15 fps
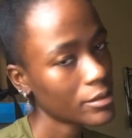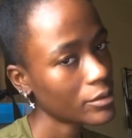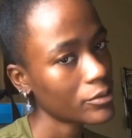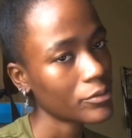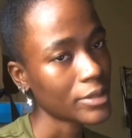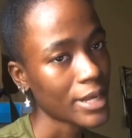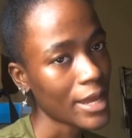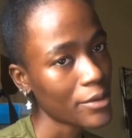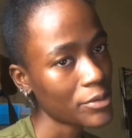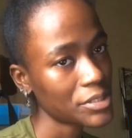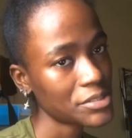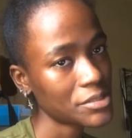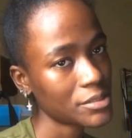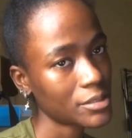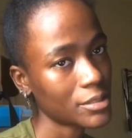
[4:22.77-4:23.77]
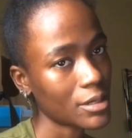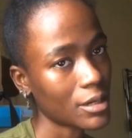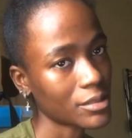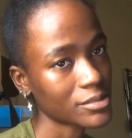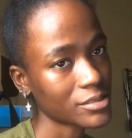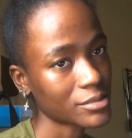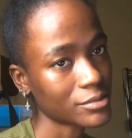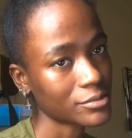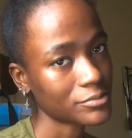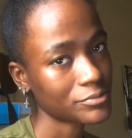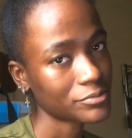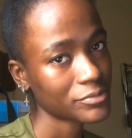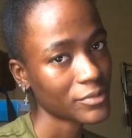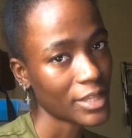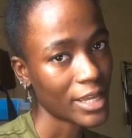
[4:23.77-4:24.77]
When I went to the doctor
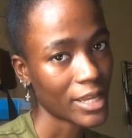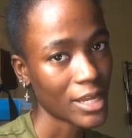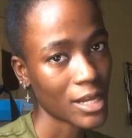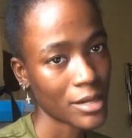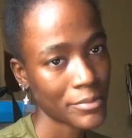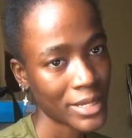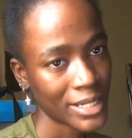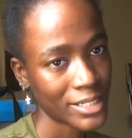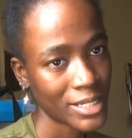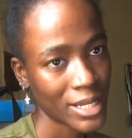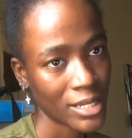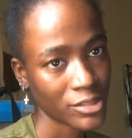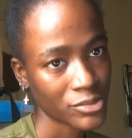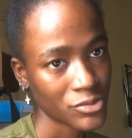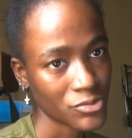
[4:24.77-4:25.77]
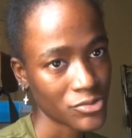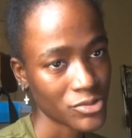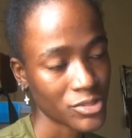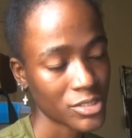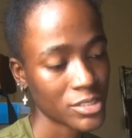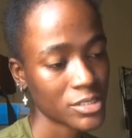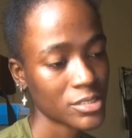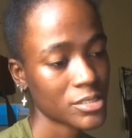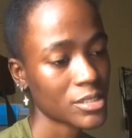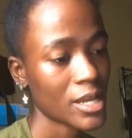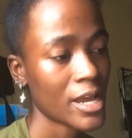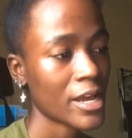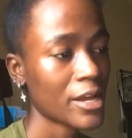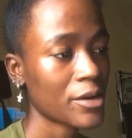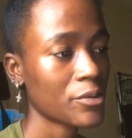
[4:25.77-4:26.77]
and got my diagnosis,
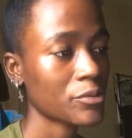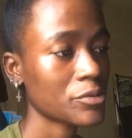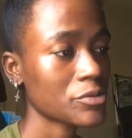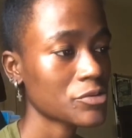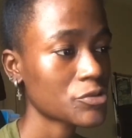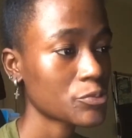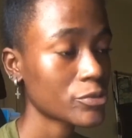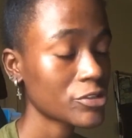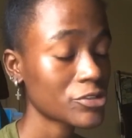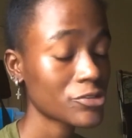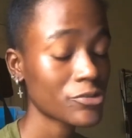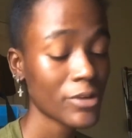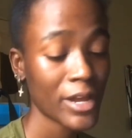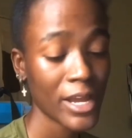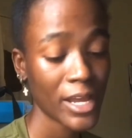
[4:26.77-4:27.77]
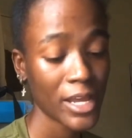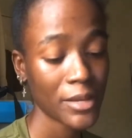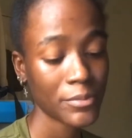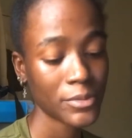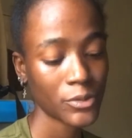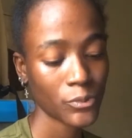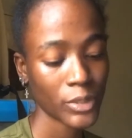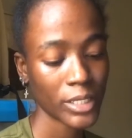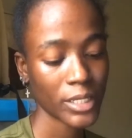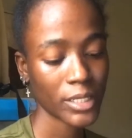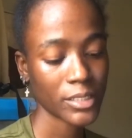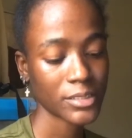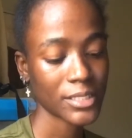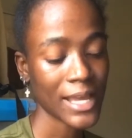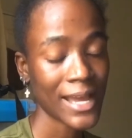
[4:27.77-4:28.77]
I was prescribed
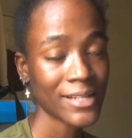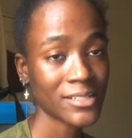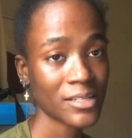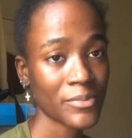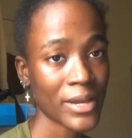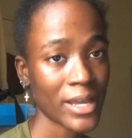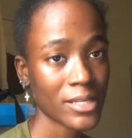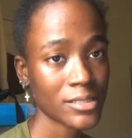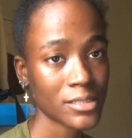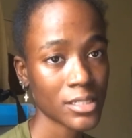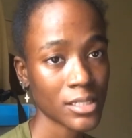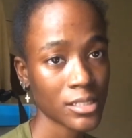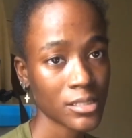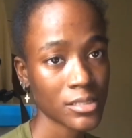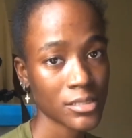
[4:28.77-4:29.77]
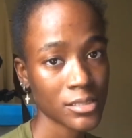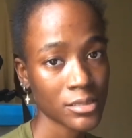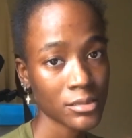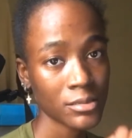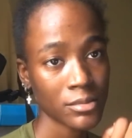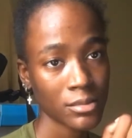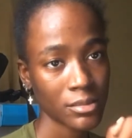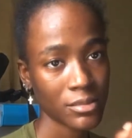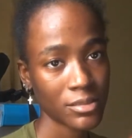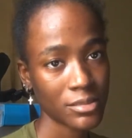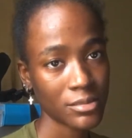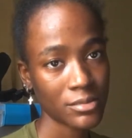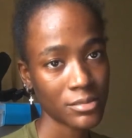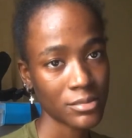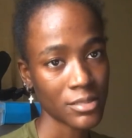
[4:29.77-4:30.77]
with antibiotics,
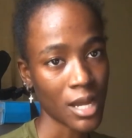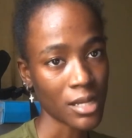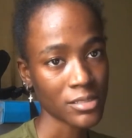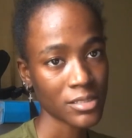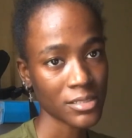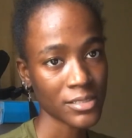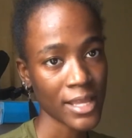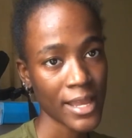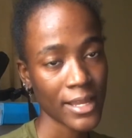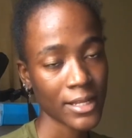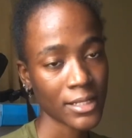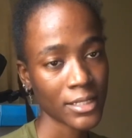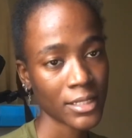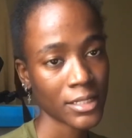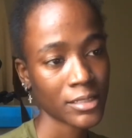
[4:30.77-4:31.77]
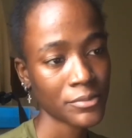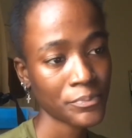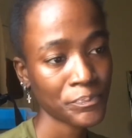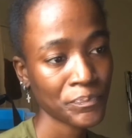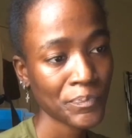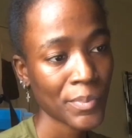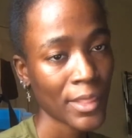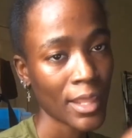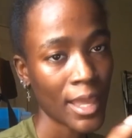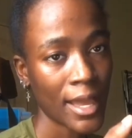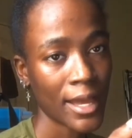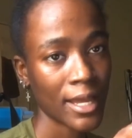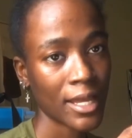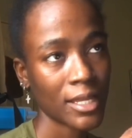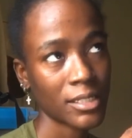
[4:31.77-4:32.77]
doxycycline,
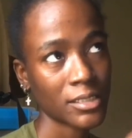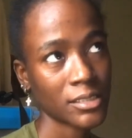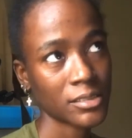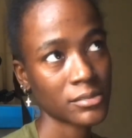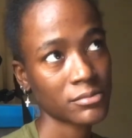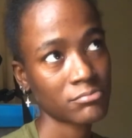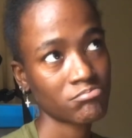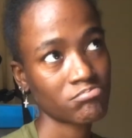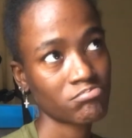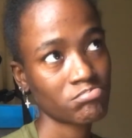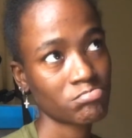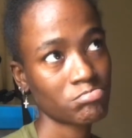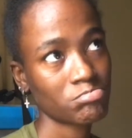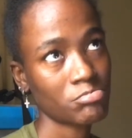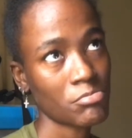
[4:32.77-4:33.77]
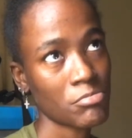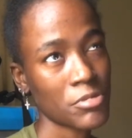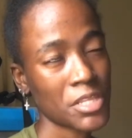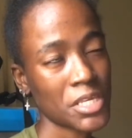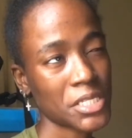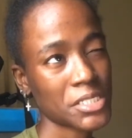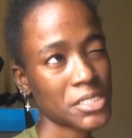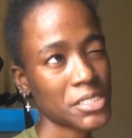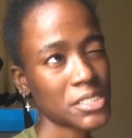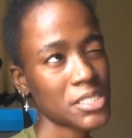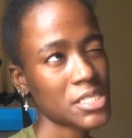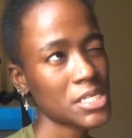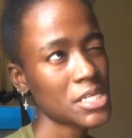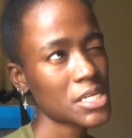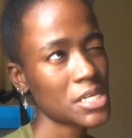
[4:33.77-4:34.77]
and this
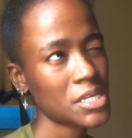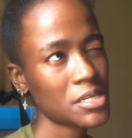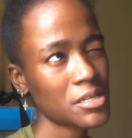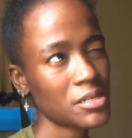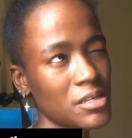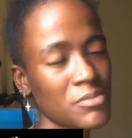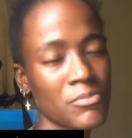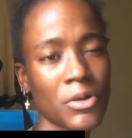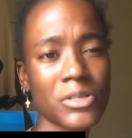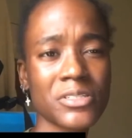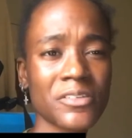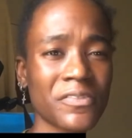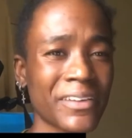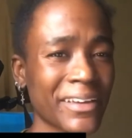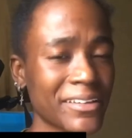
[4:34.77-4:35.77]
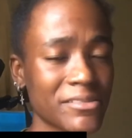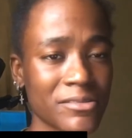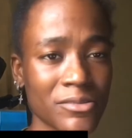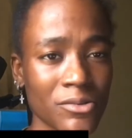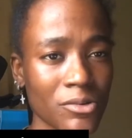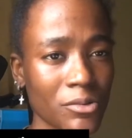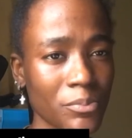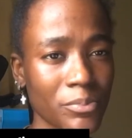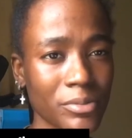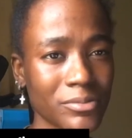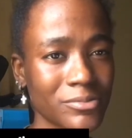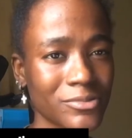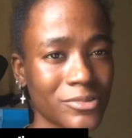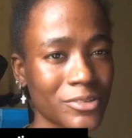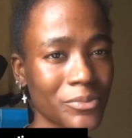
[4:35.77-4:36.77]
thing, emulsifying soap
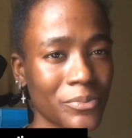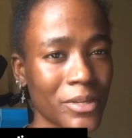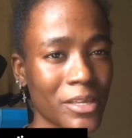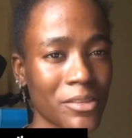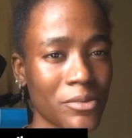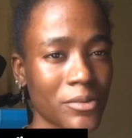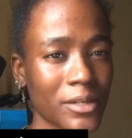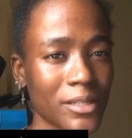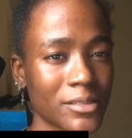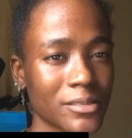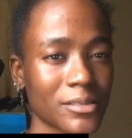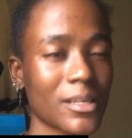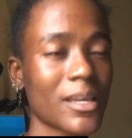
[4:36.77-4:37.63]
to bathe with,